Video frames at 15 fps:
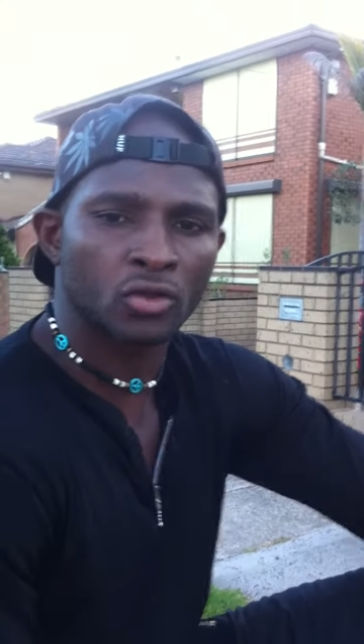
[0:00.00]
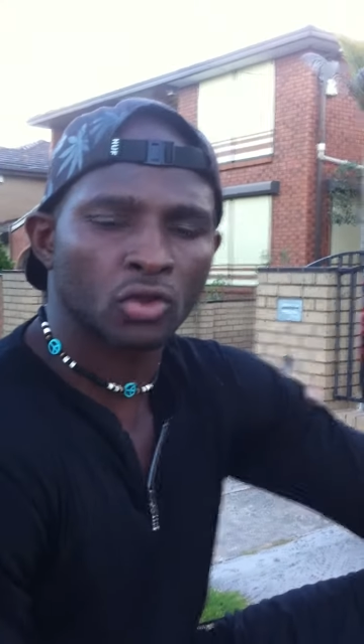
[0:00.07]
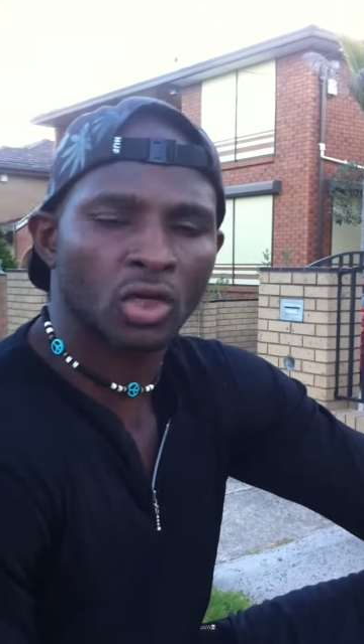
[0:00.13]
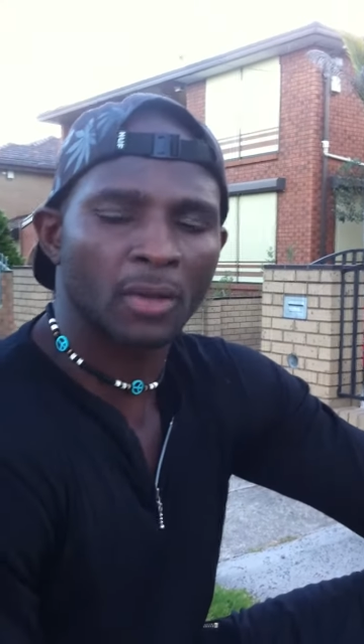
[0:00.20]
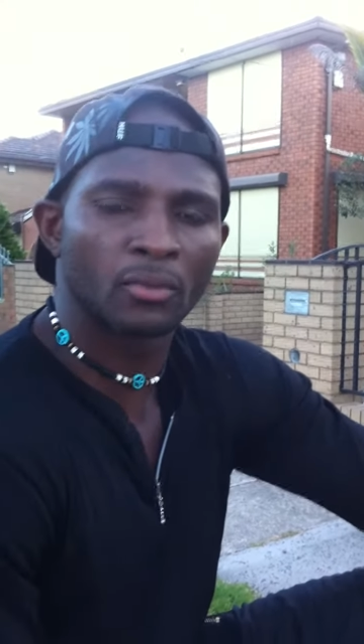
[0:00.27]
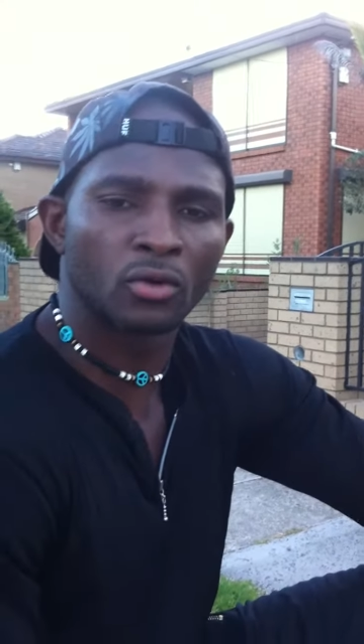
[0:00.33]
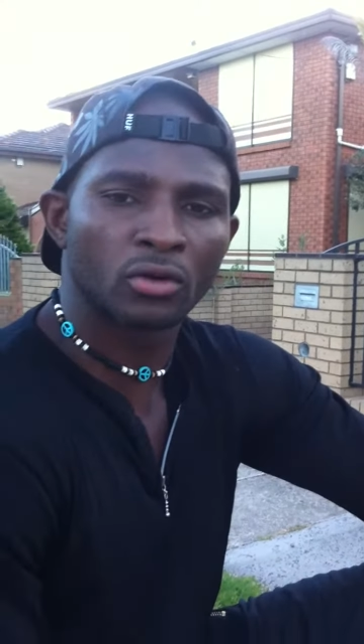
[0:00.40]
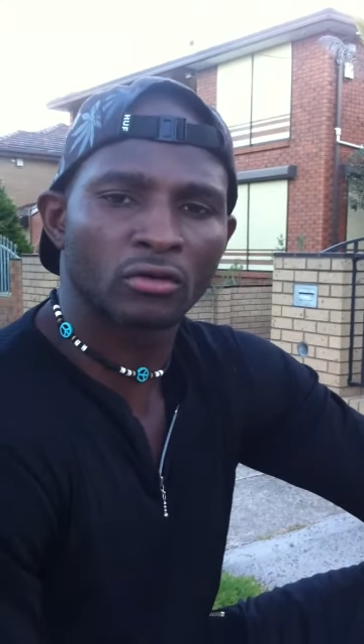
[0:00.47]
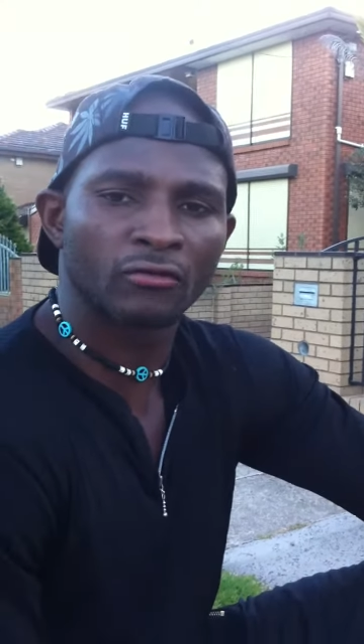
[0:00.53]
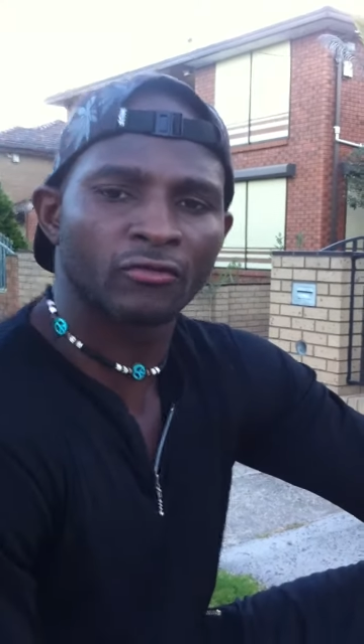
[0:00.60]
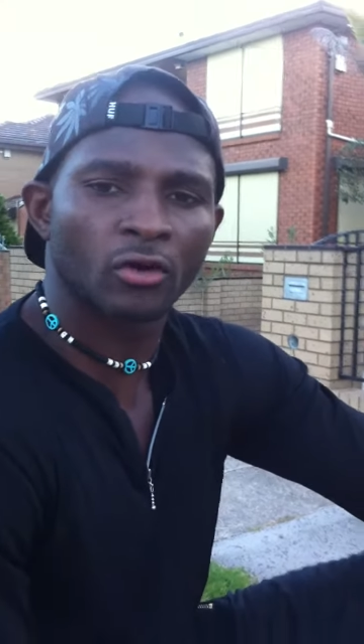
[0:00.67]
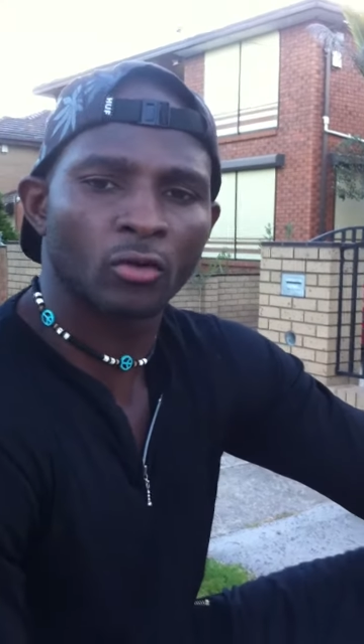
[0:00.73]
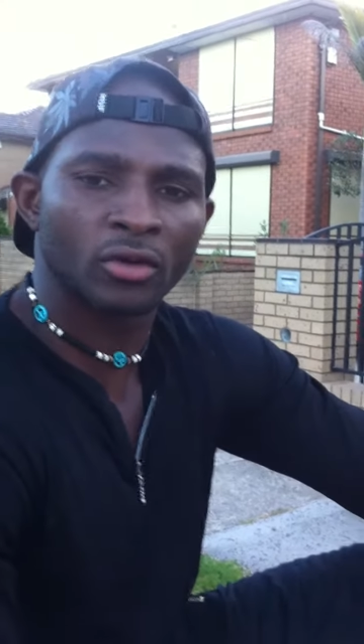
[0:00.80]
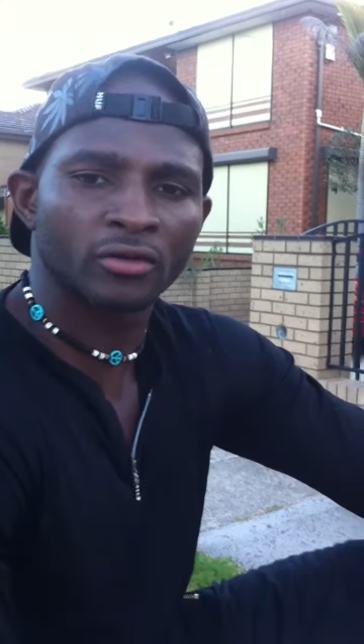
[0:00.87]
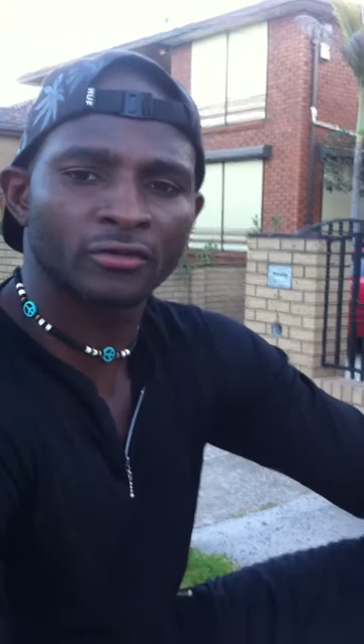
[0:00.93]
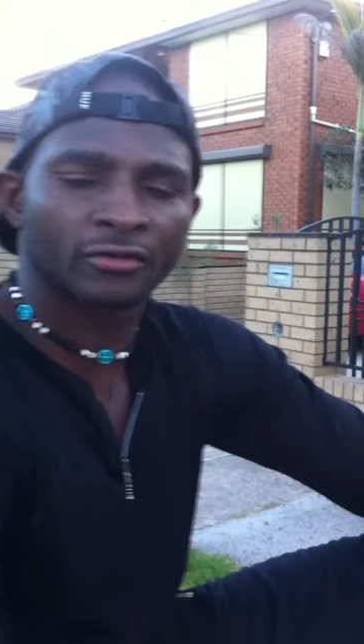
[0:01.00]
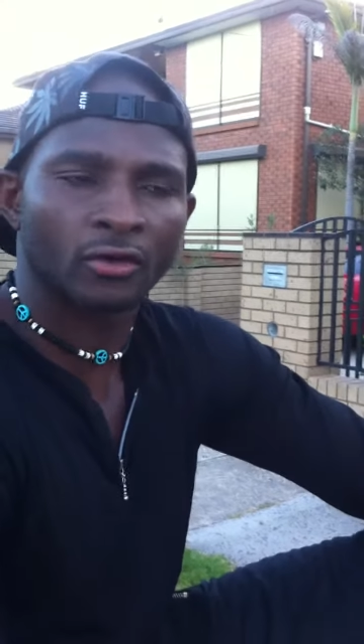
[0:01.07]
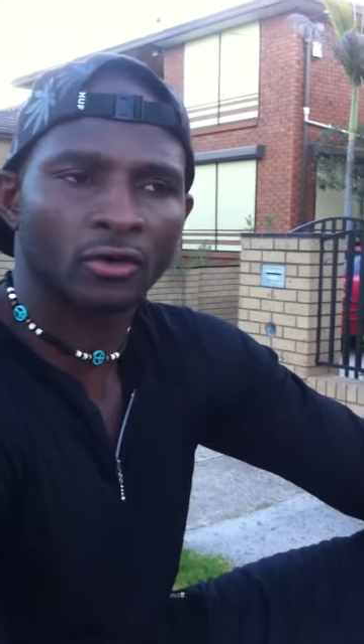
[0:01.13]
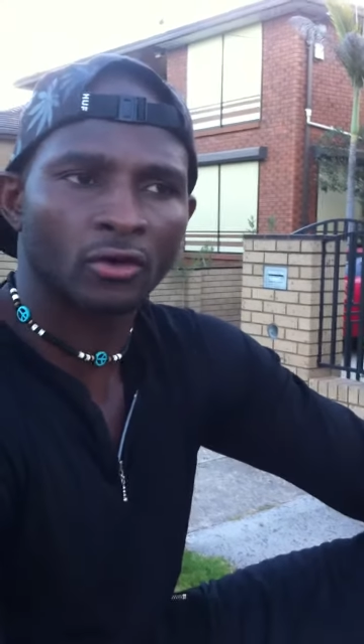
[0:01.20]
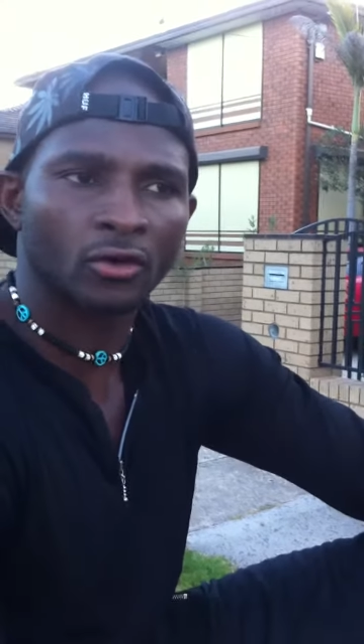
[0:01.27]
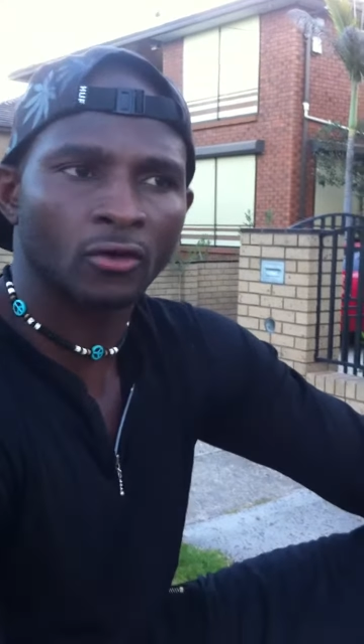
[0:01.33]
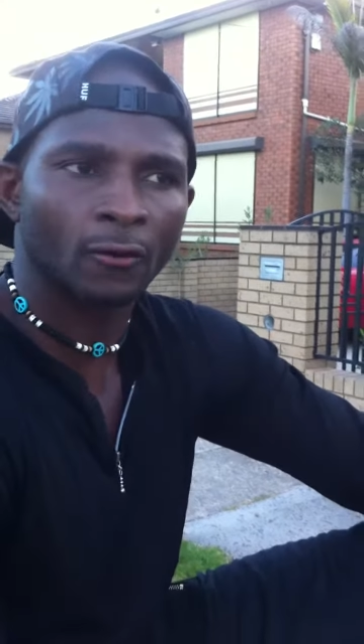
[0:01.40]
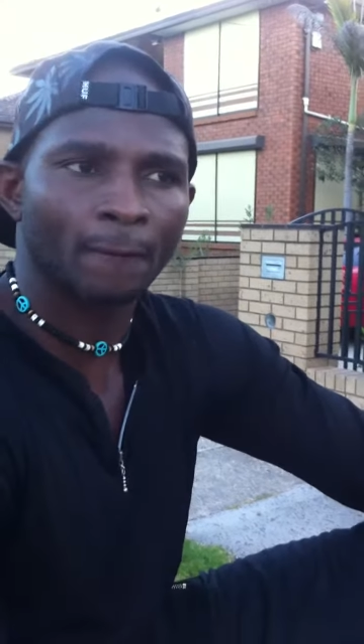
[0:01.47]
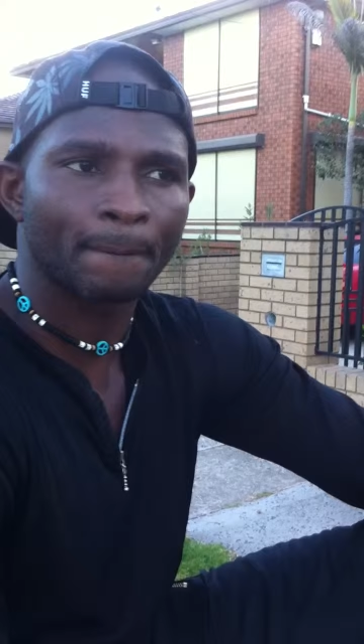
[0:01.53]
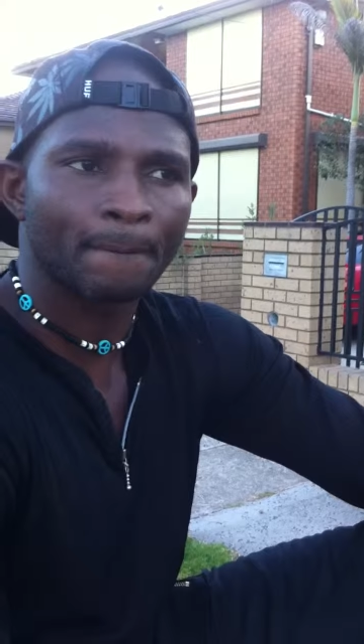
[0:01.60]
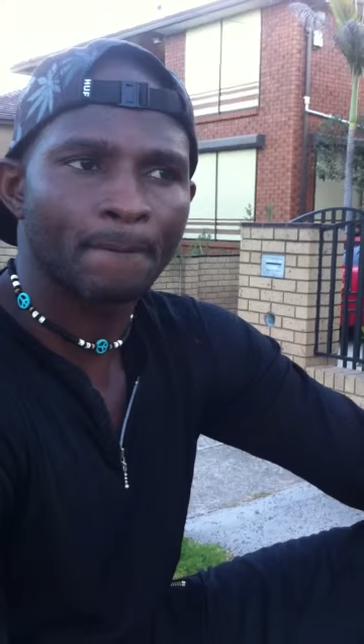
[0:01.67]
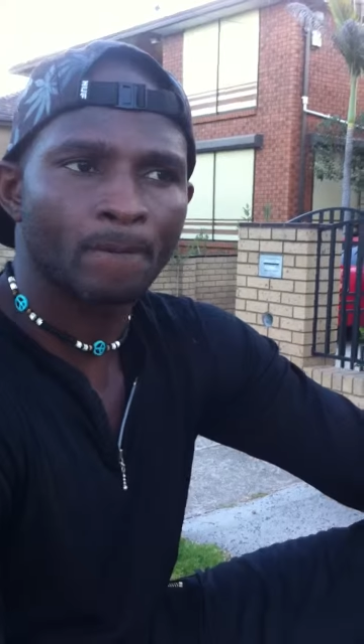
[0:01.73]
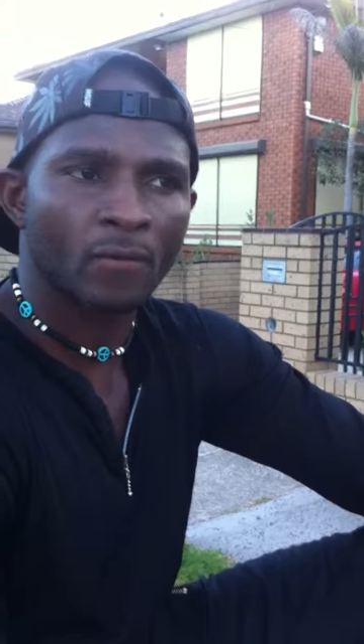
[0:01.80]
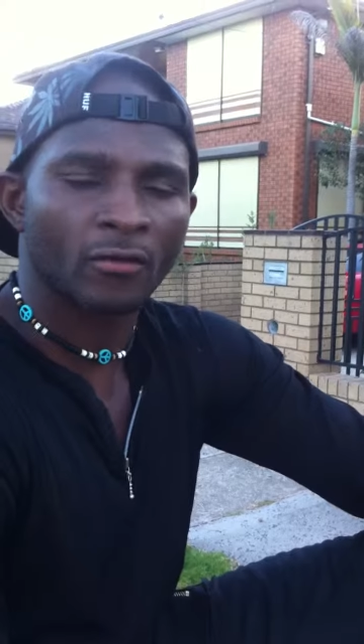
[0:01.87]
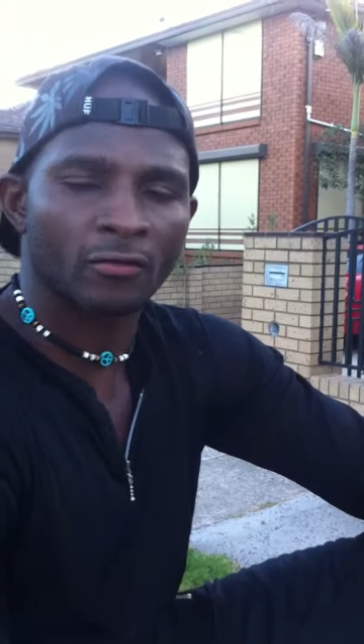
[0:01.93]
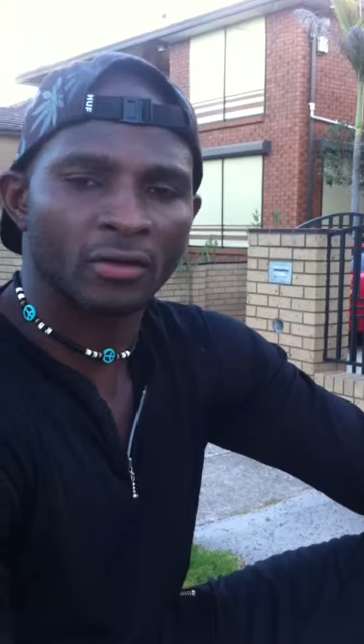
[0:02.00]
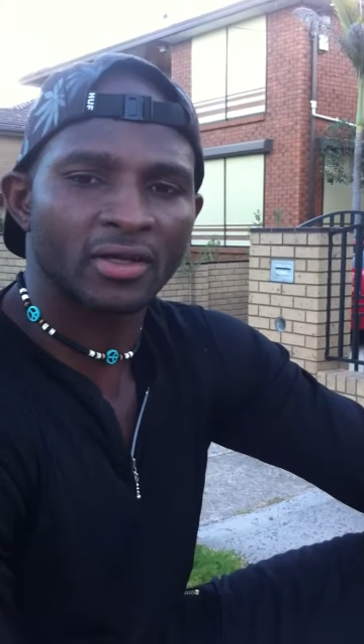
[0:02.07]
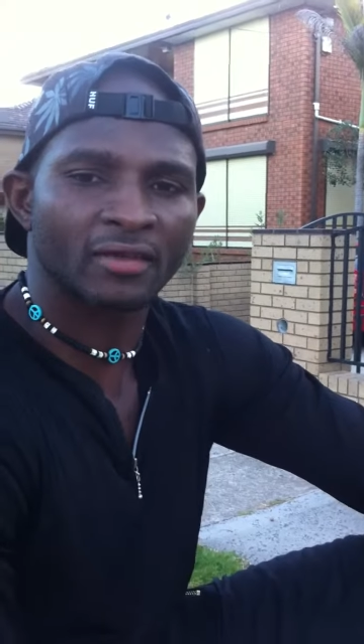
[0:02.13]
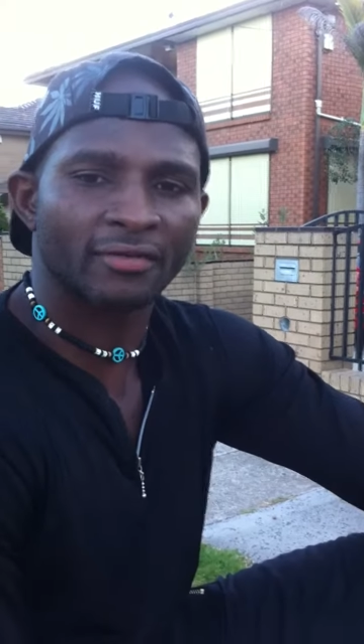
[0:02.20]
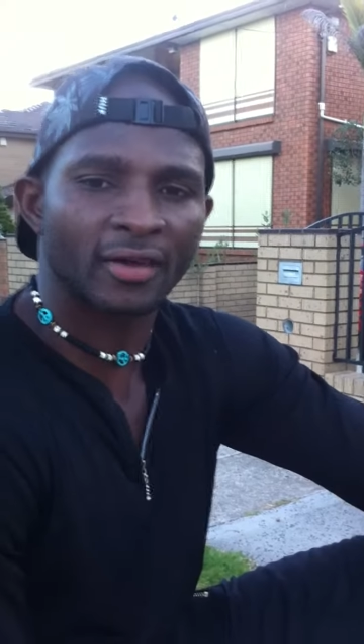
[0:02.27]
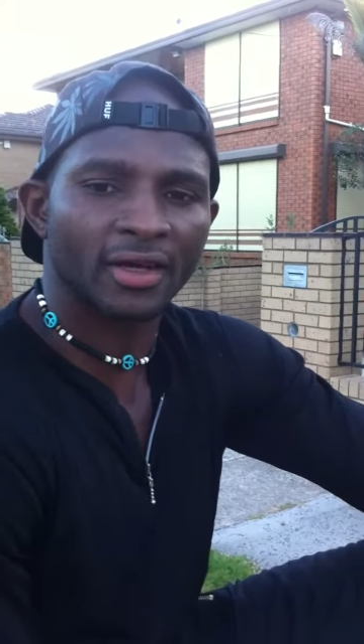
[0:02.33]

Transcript: So I'm looking forward for that